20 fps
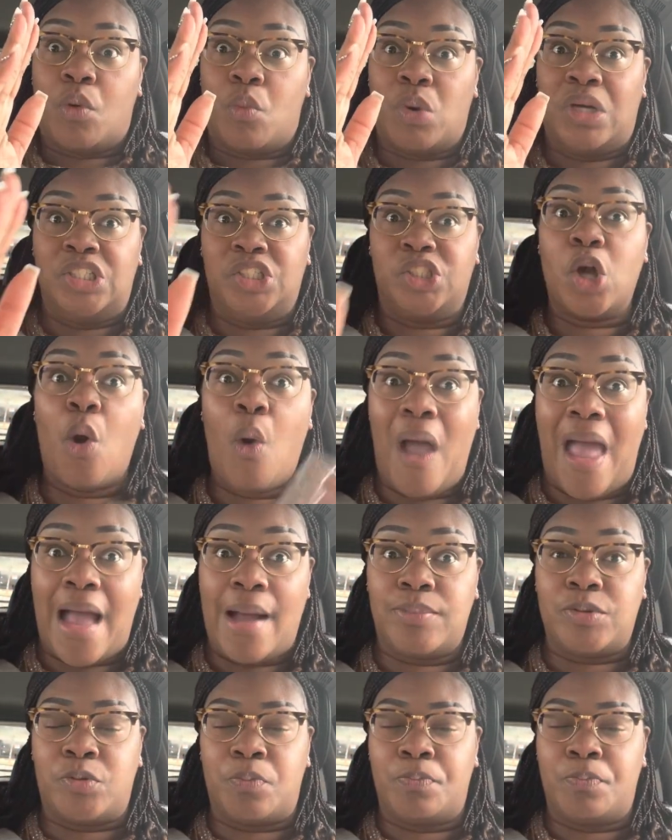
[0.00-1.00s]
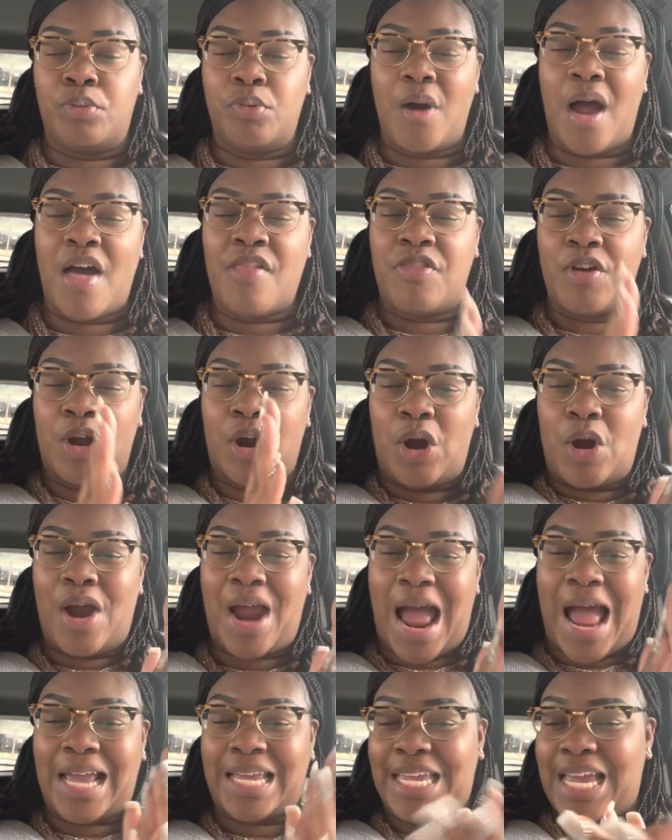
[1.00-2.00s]
Joab's brother,
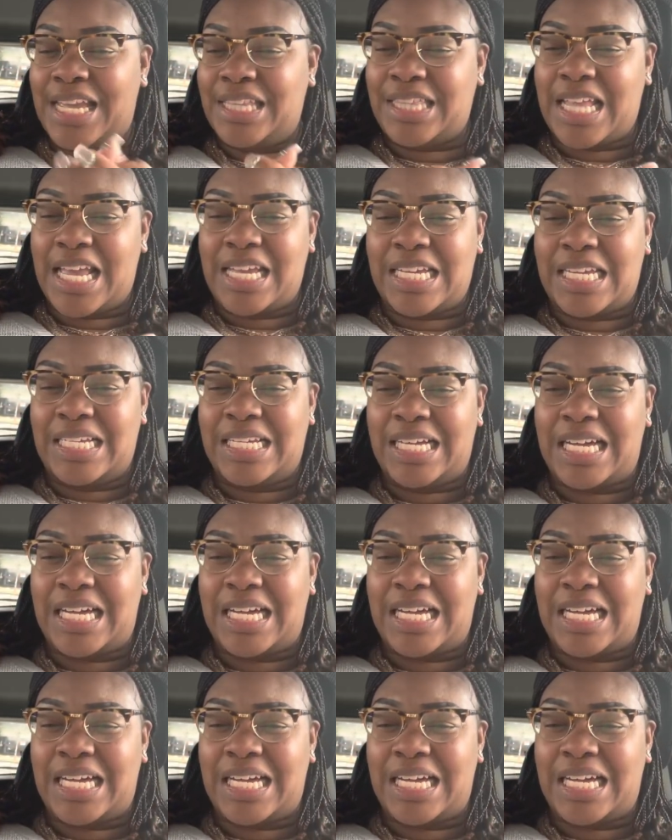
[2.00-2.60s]
I can't think of